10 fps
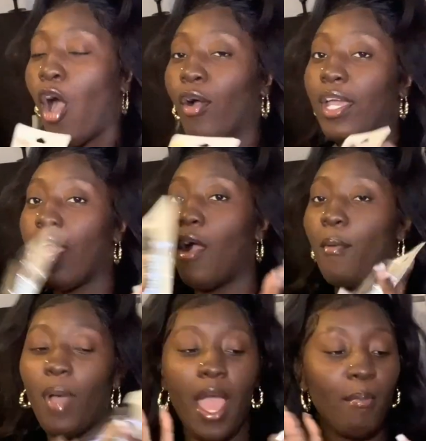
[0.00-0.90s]
Okay,
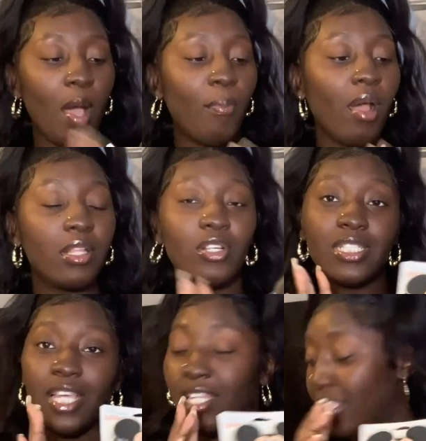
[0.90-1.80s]
um, I'm, I'm probably gonna
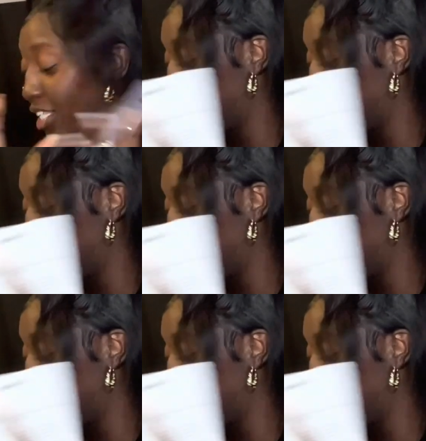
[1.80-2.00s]
take this.